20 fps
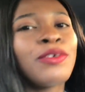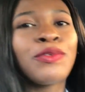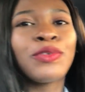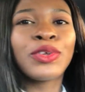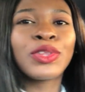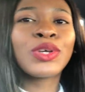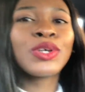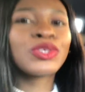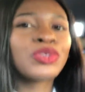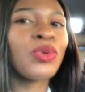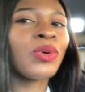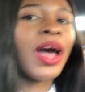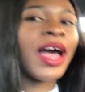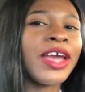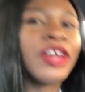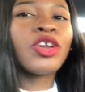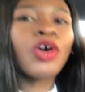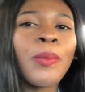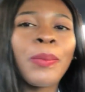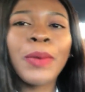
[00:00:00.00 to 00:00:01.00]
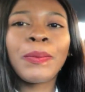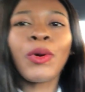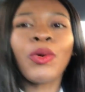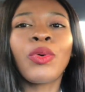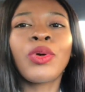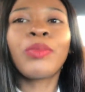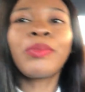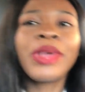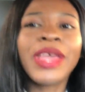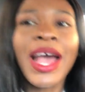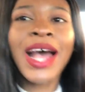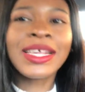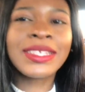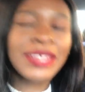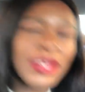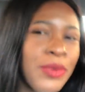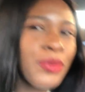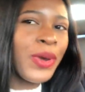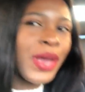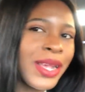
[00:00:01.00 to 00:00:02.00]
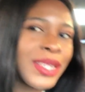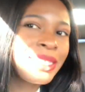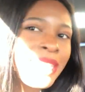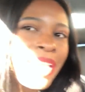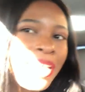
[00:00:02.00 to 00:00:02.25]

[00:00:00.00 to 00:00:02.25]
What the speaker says: For those who, I know people will be asking, where is